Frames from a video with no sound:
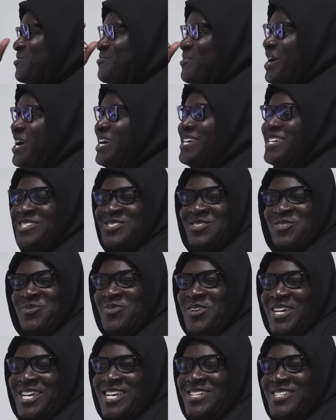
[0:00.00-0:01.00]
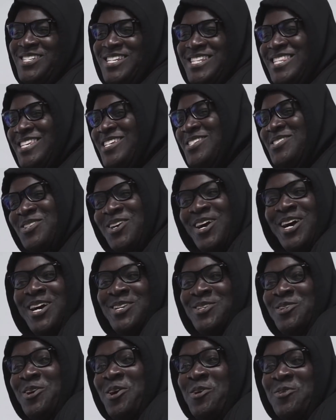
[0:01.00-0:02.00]
my head, I was just thinking, did this
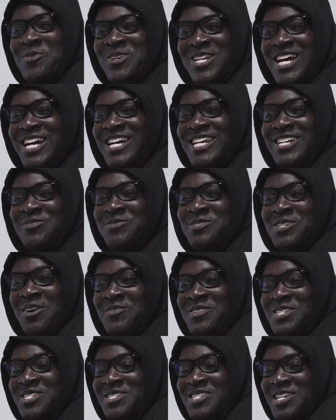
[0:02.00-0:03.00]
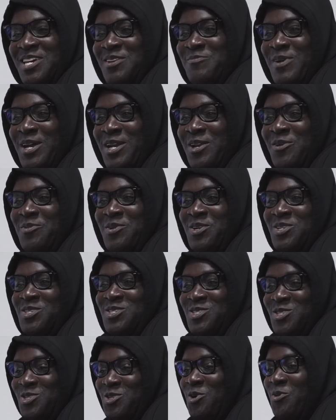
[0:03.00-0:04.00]
guy know? Like, and he was obviously setting man up,
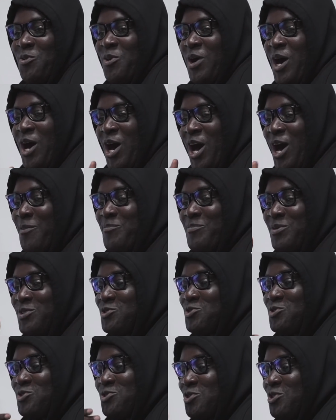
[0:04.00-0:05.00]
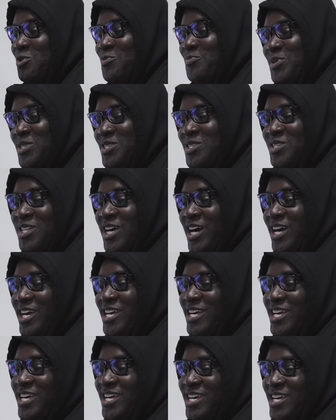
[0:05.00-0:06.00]
because you know what? I'd be stupid to, like,
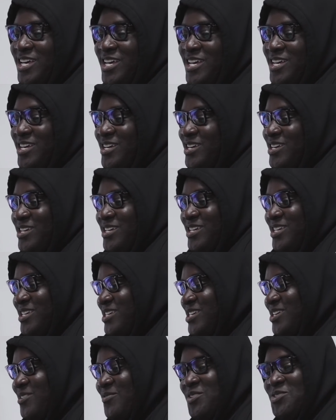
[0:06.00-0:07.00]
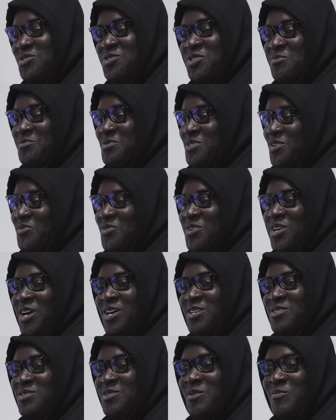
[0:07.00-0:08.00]
give a chips off
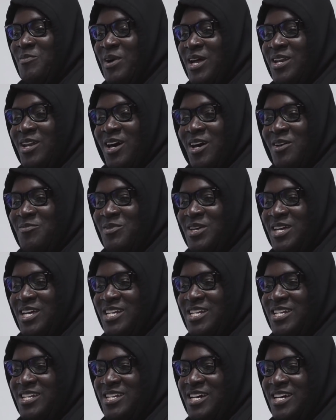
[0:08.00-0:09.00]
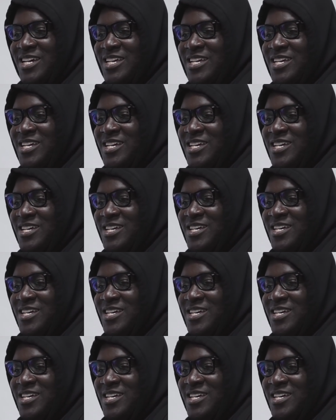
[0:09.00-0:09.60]
car to a man like me, and it, like,